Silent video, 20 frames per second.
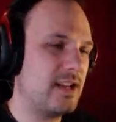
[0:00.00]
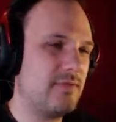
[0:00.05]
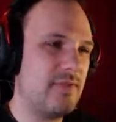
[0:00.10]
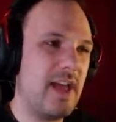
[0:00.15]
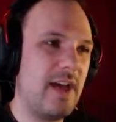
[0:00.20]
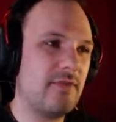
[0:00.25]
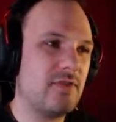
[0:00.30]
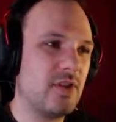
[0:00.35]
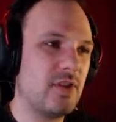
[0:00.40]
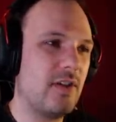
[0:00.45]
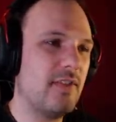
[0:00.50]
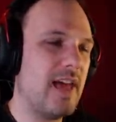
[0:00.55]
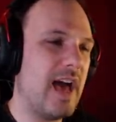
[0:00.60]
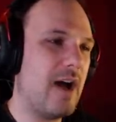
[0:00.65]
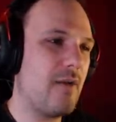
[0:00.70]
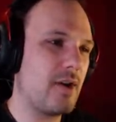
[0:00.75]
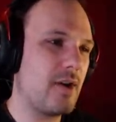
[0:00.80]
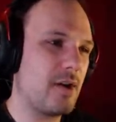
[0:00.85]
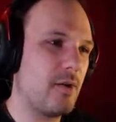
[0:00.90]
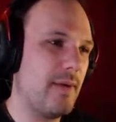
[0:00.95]
that we have done
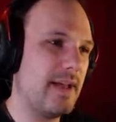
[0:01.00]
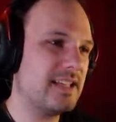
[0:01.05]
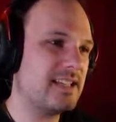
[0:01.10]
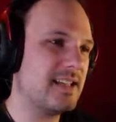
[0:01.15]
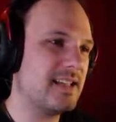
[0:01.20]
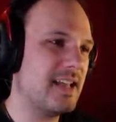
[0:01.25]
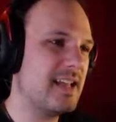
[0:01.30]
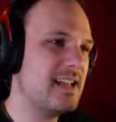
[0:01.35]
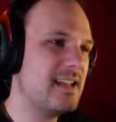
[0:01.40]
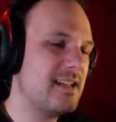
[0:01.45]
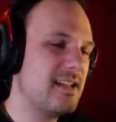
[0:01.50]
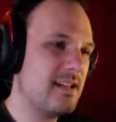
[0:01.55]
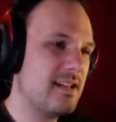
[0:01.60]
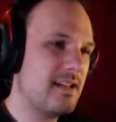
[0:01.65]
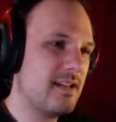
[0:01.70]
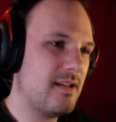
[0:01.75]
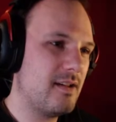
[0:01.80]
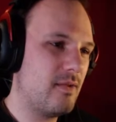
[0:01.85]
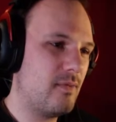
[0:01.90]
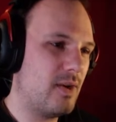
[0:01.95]
our questing,
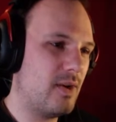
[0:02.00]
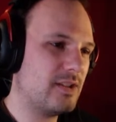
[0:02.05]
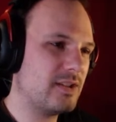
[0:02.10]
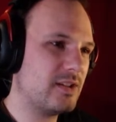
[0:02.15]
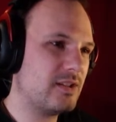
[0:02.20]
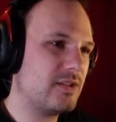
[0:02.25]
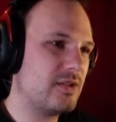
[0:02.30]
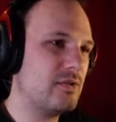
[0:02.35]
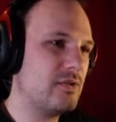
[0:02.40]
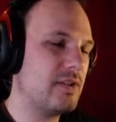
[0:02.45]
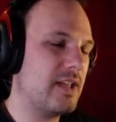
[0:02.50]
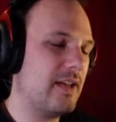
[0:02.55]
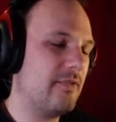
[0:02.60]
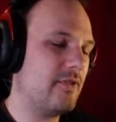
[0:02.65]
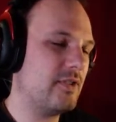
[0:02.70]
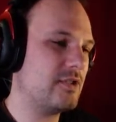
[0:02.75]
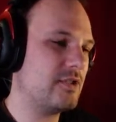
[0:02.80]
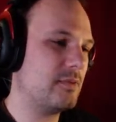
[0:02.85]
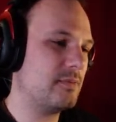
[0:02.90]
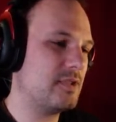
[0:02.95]
wanted to give
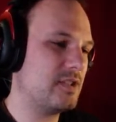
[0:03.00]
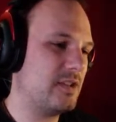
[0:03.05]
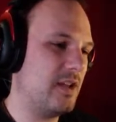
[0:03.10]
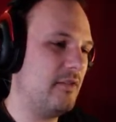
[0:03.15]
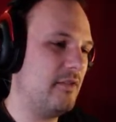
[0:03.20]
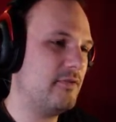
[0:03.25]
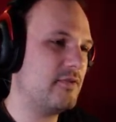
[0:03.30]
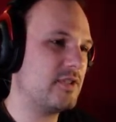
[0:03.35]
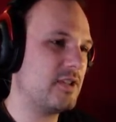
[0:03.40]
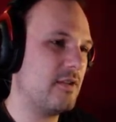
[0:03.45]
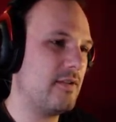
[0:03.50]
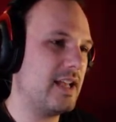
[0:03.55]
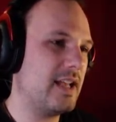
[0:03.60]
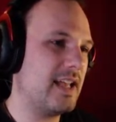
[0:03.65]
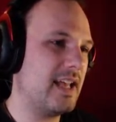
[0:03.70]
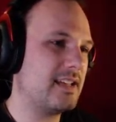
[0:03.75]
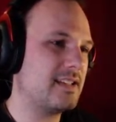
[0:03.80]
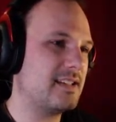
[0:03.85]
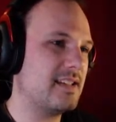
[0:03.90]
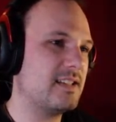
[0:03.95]
us some stuff, so I
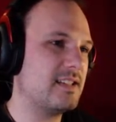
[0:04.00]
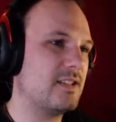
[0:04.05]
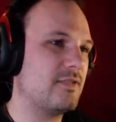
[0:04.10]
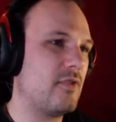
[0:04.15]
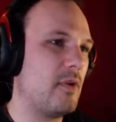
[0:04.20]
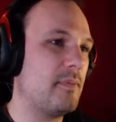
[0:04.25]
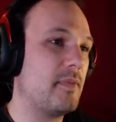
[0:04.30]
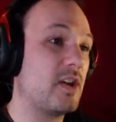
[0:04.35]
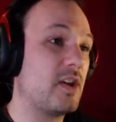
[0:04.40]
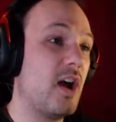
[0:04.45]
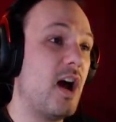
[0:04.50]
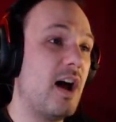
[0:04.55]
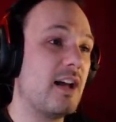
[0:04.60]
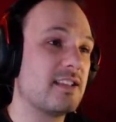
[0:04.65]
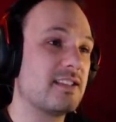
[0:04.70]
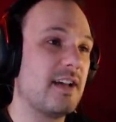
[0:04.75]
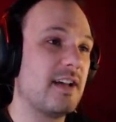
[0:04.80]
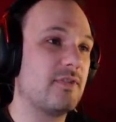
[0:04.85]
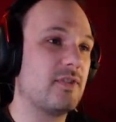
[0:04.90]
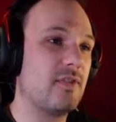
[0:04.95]
guess this is from the
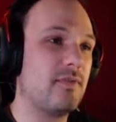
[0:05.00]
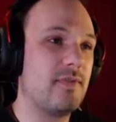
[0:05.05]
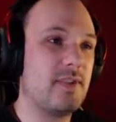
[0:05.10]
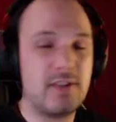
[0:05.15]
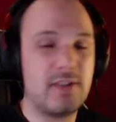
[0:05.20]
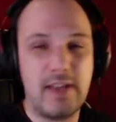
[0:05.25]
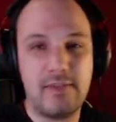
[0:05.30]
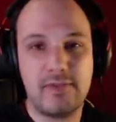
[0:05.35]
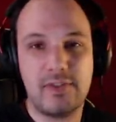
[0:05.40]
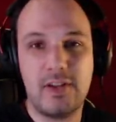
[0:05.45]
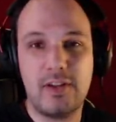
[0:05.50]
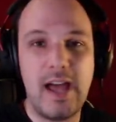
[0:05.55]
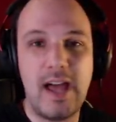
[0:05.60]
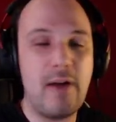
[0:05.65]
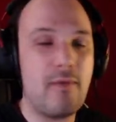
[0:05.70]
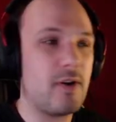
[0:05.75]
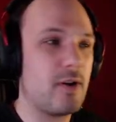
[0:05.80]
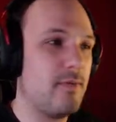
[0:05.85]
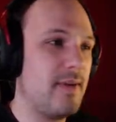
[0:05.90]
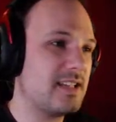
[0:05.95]
gods after we have done
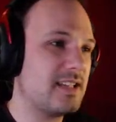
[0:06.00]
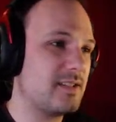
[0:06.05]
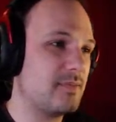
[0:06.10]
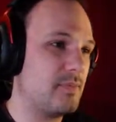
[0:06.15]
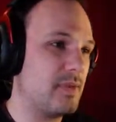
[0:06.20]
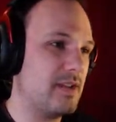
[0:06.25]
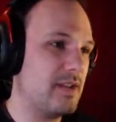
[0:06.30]
our quest